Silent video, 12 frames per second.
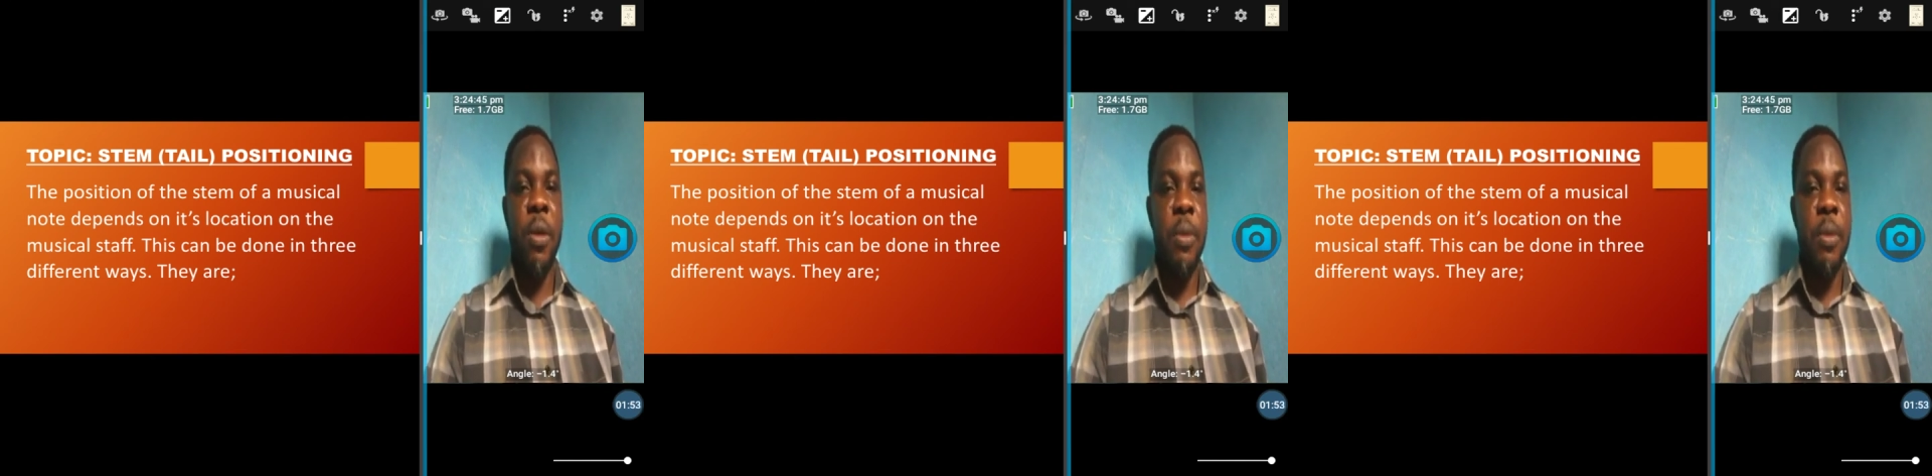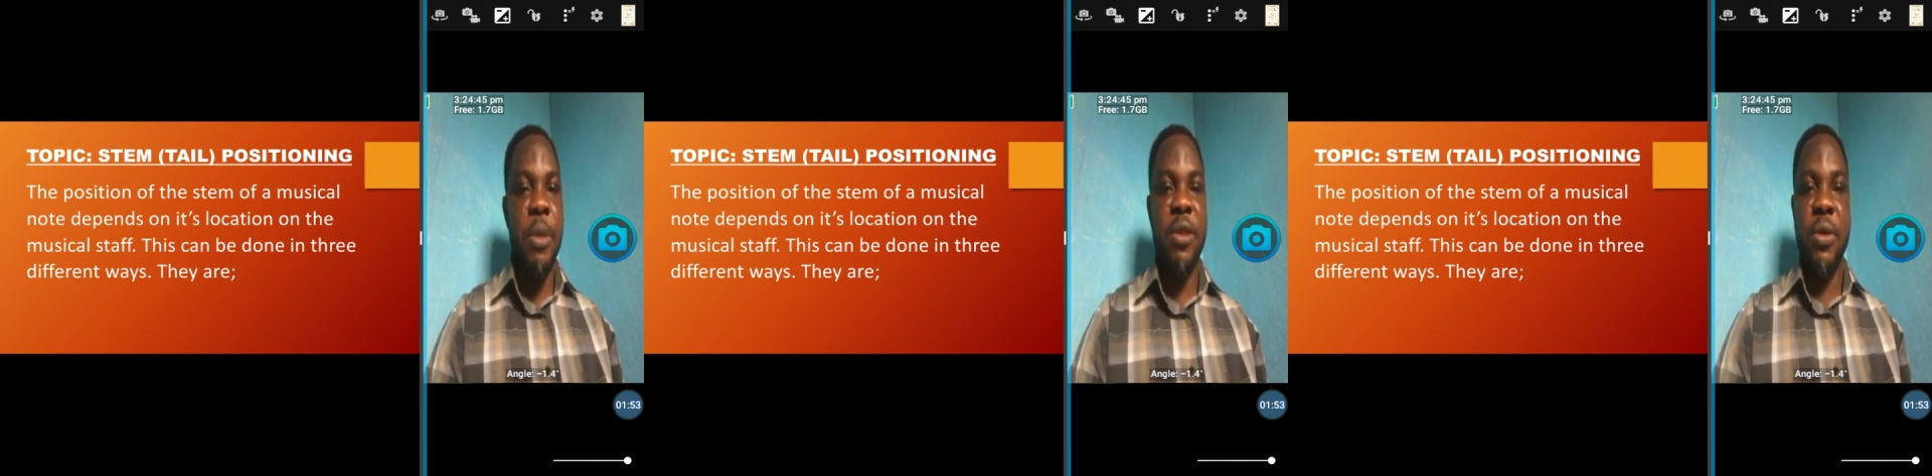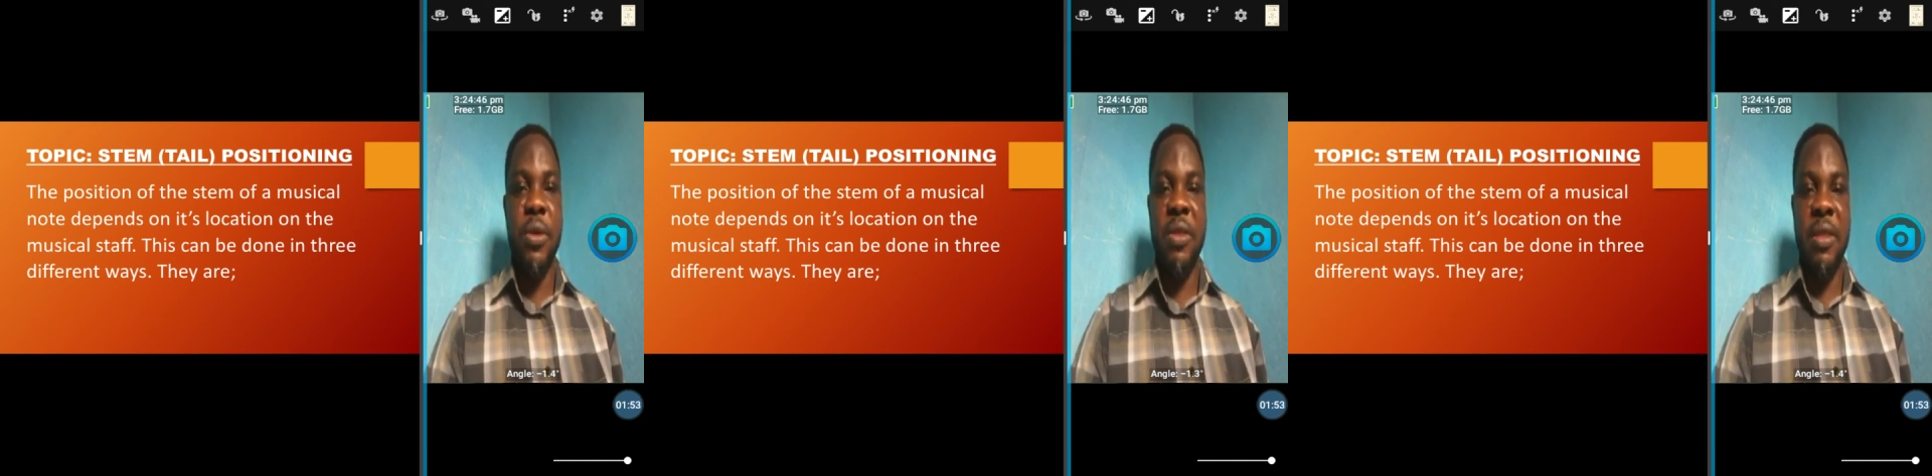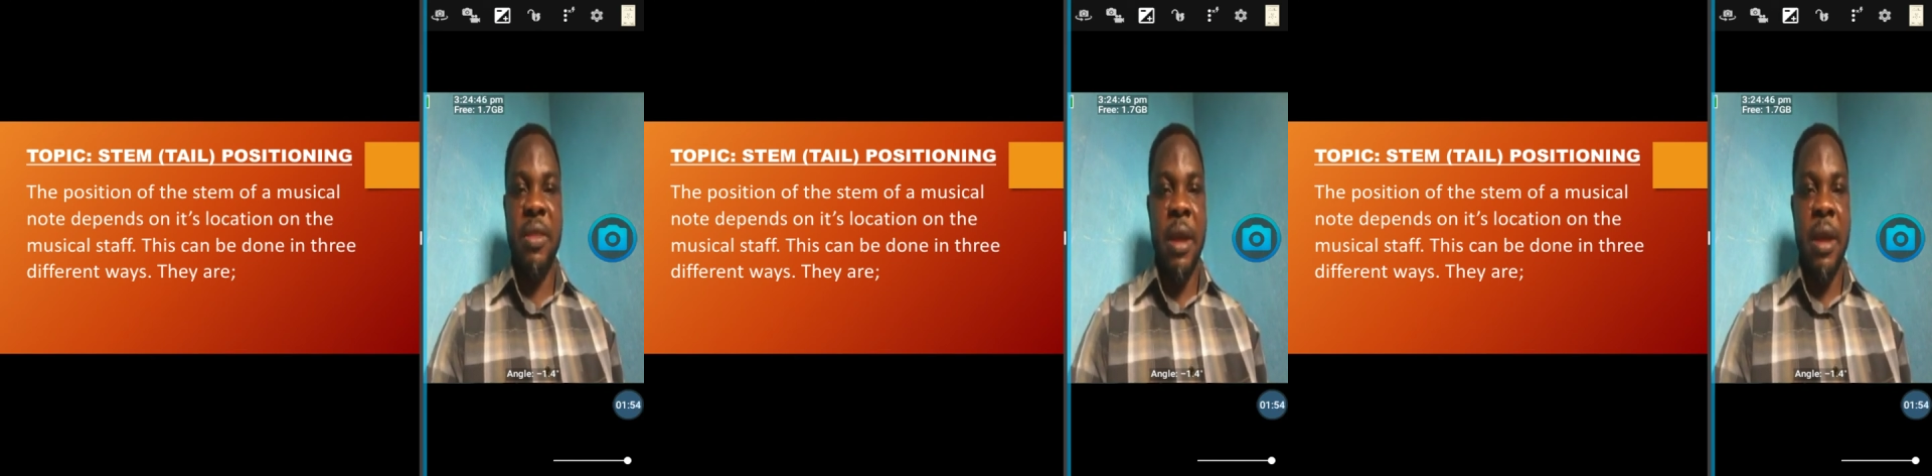on the musical
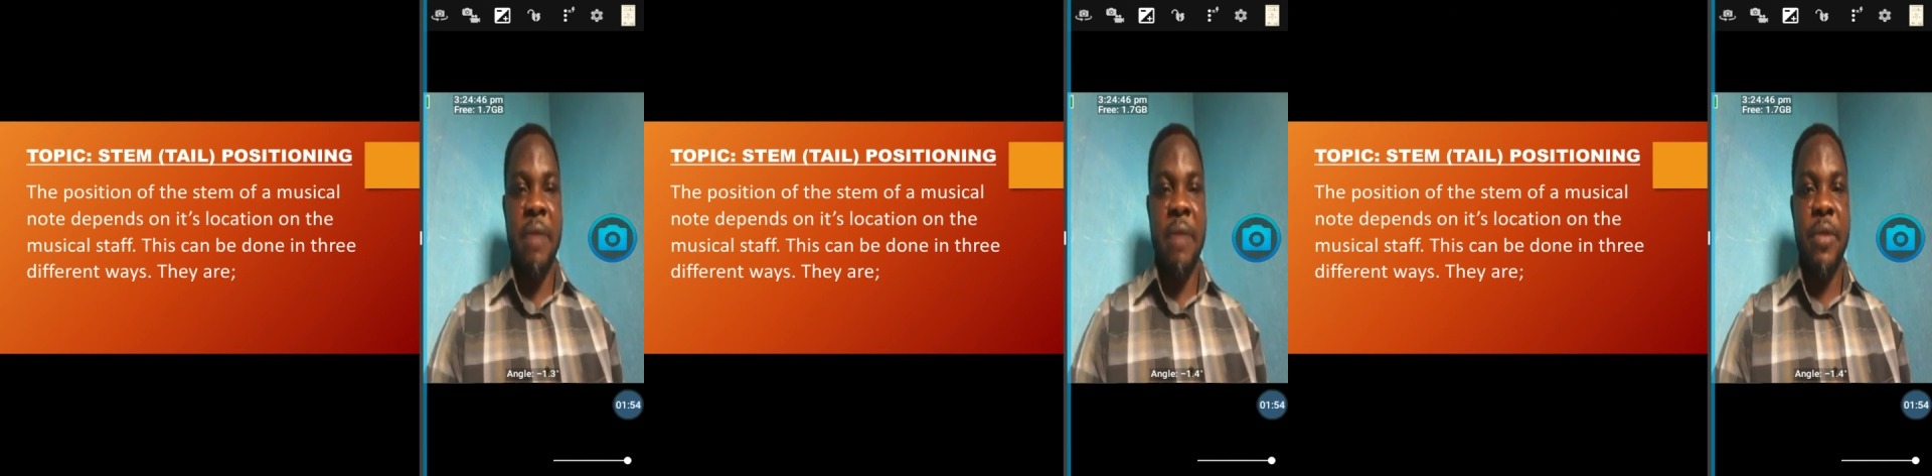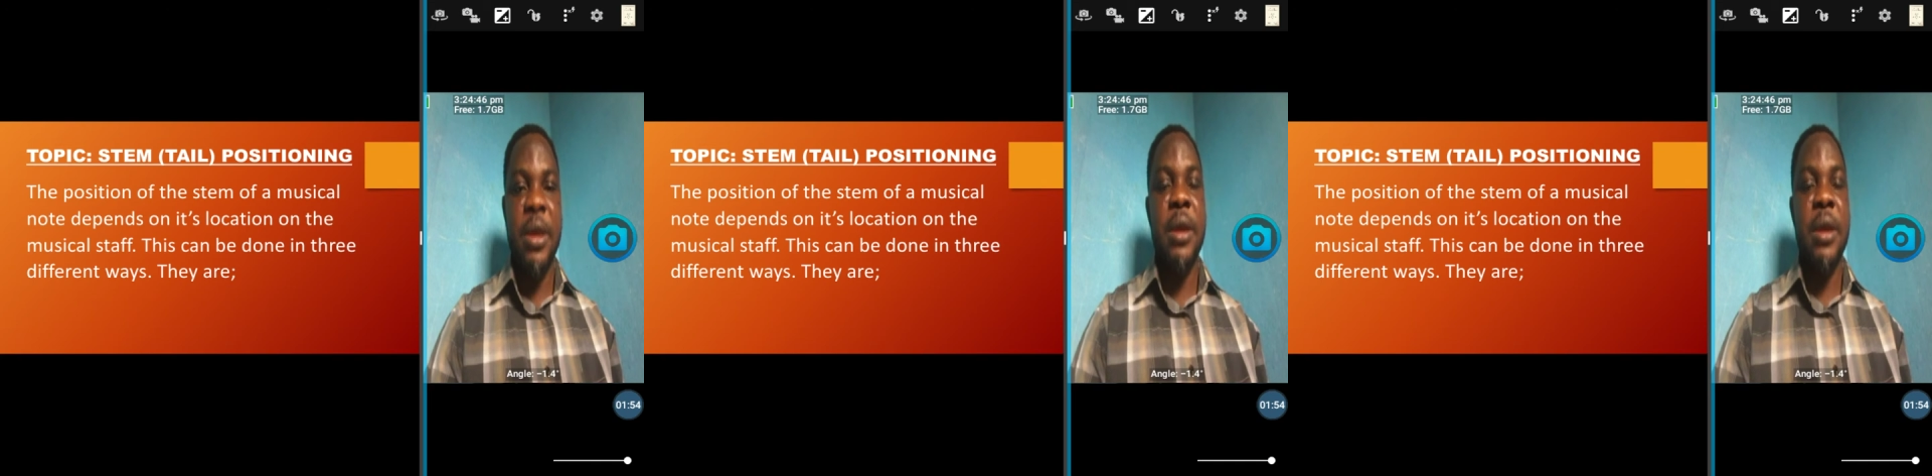staff